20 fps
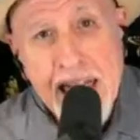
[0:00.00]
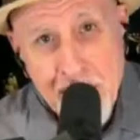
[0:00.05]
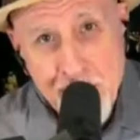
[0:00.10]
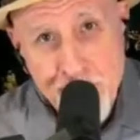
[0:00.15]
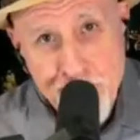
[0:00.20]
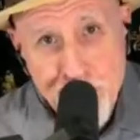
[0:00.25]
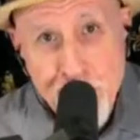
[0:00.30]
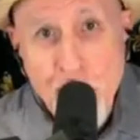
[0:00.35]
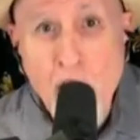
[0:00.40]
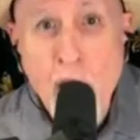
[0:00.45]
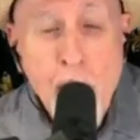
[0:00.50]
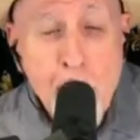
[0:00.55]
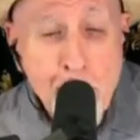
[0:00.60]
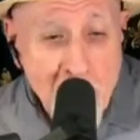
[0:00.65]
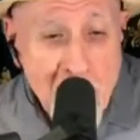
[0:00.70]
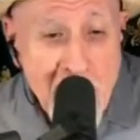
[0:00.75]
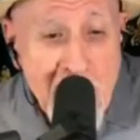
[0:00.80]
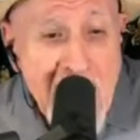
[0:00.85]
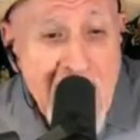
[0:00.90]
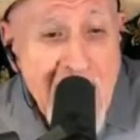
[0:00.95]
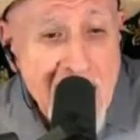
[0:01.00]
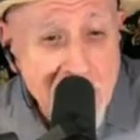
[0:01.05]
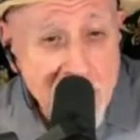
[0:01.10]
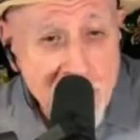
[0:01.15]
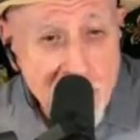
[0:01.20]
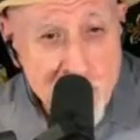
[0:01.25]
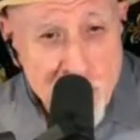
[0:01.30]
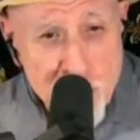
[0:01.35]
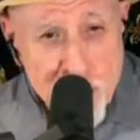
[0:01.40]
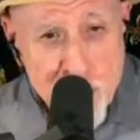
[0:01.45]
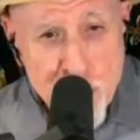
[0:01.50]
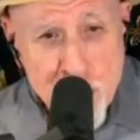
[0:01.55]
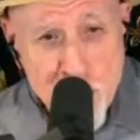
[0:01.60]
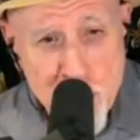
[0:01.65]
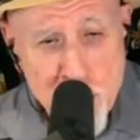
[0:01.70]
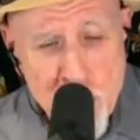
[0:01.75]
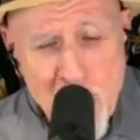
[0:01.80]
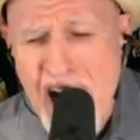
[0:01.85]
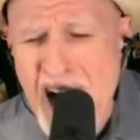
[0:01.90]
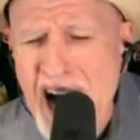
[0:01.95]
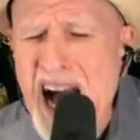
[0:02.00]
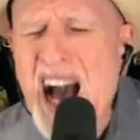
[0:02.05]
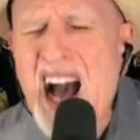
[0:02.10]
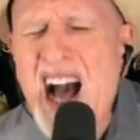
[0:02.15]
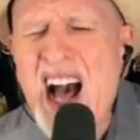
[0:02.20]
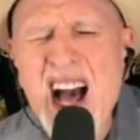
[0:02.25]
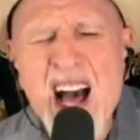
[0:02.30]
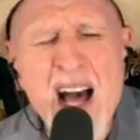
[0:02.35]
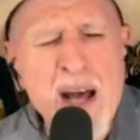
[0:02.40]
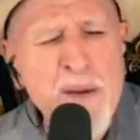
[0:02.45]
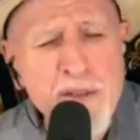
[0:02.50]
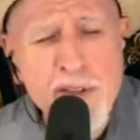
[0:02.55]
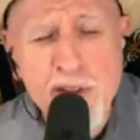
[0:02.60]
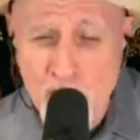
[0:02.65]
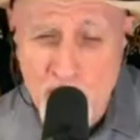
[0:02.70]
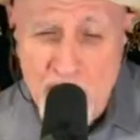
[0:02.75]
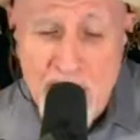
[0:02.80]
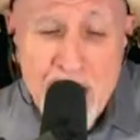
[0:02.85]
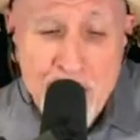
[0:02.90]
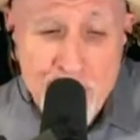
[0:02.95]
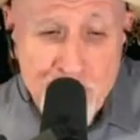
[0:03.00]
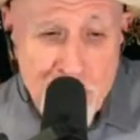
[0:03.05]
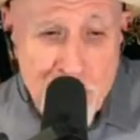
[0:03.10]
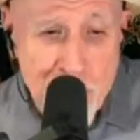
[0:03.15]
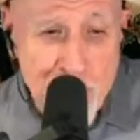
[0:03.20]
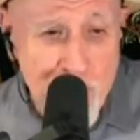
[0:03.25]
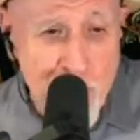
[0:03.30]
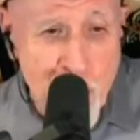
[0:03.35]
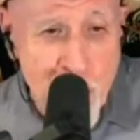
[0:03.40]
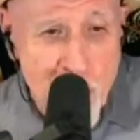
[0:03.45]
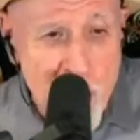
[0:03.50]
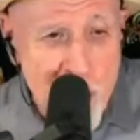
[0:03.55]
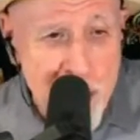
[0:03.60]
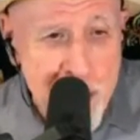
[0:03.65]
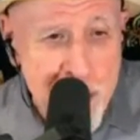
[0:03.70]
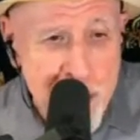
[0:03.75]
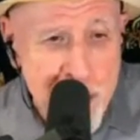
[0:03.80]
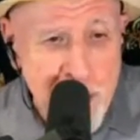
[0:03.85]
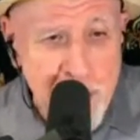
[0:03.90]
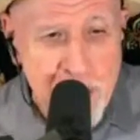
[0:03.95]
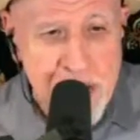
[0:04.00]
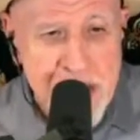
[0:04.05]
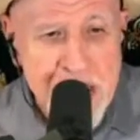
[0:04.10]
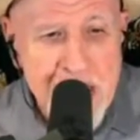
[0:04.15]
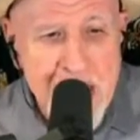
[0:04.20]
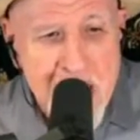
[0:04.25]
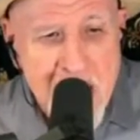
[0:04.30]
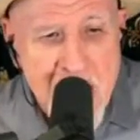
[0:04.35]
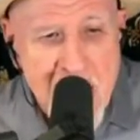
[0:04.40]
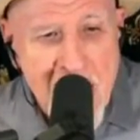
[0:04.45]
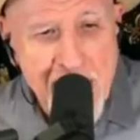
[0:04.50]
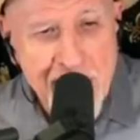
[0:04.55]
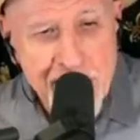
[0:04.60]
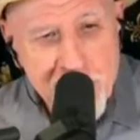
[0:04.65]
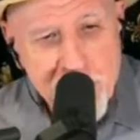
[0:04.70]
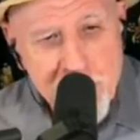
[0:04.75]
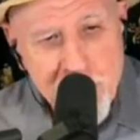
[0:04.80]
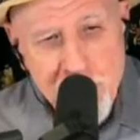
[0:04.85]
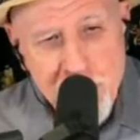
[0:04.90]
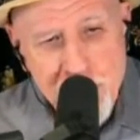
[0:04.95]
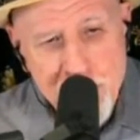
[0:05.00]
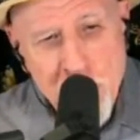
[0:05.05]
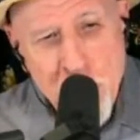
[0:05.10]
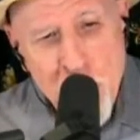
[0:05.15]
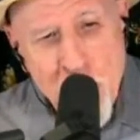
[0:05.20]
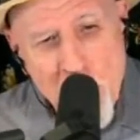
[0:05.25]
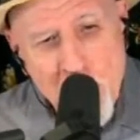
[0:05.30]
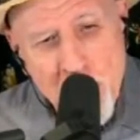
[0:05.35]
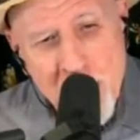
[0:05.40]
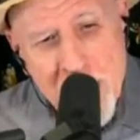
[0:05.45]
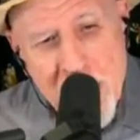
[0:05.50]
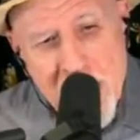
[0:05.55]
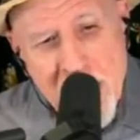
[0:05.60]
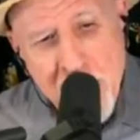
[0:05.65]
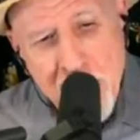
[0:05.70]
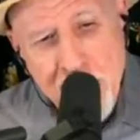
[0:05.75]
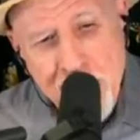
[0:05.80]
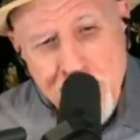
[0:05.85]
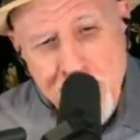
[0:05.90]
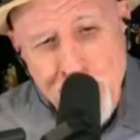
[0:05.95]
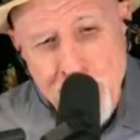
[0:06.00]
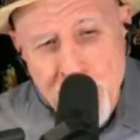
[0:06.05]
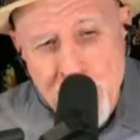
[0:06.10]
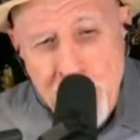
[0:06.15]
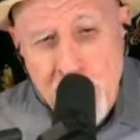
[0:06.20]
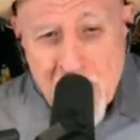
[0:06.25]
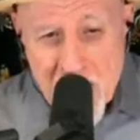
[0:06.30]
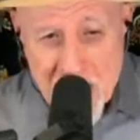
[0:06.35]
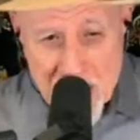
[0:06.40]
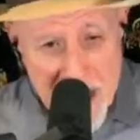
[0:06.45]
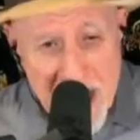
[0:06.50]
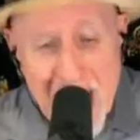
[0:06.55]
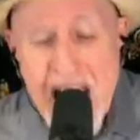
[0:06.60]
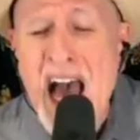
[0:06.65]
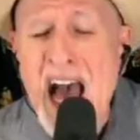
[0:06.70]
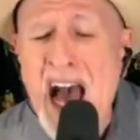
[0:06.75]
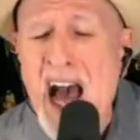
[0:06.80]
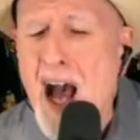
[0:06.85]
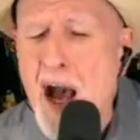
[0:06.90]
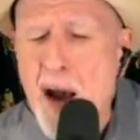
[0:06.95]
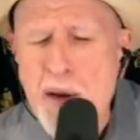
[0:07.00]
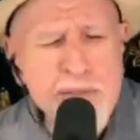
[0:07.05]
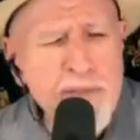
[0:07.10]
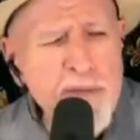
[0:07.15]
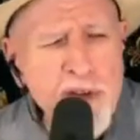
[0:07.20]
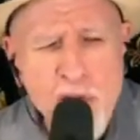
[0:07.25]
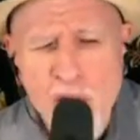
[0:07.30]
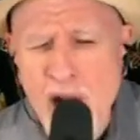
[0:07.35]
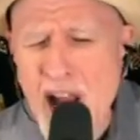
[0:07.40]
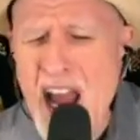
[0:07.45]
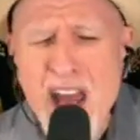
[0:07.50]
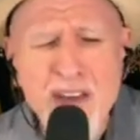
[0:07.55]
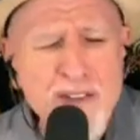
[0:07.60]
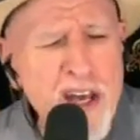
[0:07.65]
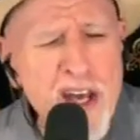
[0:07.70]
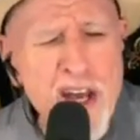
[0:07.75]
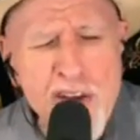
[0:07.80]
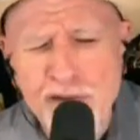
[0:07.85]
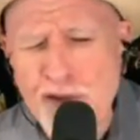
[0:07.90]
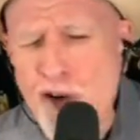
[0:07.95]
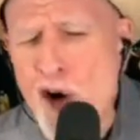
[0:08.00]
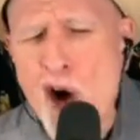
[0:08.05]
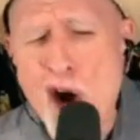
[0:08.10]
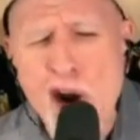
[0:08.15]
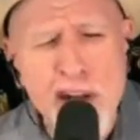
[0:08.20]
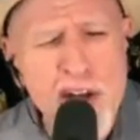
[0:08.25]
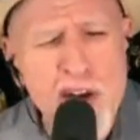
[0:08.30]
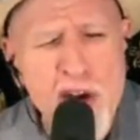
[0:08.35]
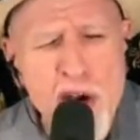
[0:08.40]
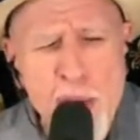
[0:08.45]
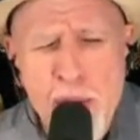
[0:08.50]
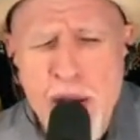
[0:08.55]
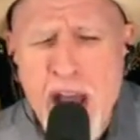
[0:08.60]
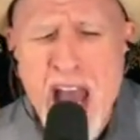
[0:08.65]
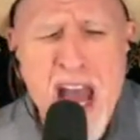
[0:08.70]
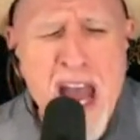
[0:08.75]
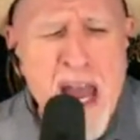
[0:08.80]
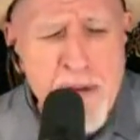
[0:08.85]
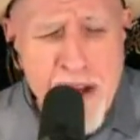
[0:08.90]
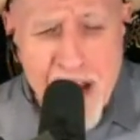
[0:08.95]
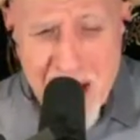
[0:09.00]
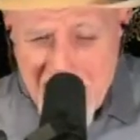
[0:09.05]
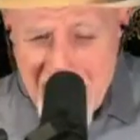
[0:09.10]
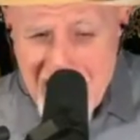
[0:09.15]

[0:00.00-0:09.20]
It's all brand new. I'm crazy for you, and you know it's true. Yeah, I'm crazy for you, baby.